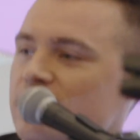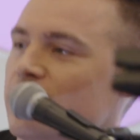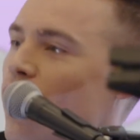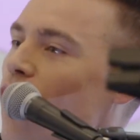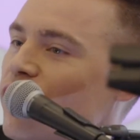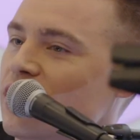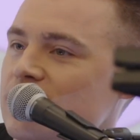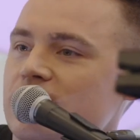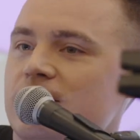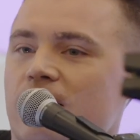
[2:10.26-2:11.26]
to go visit
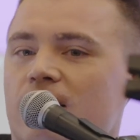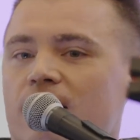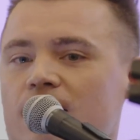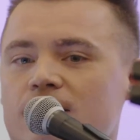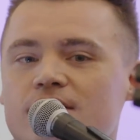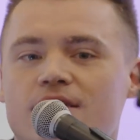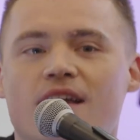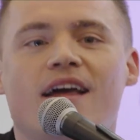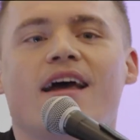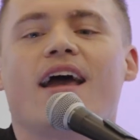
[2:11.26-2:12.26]
sick kids,
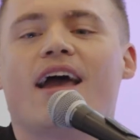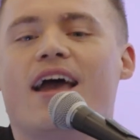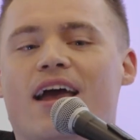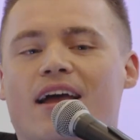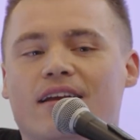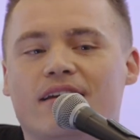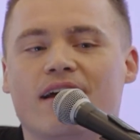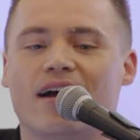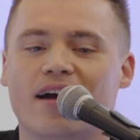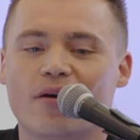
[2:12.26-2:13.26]
and
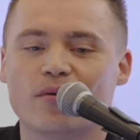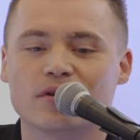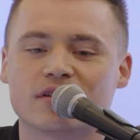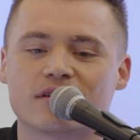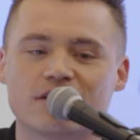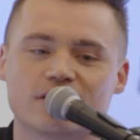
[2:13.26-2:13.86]
it was such an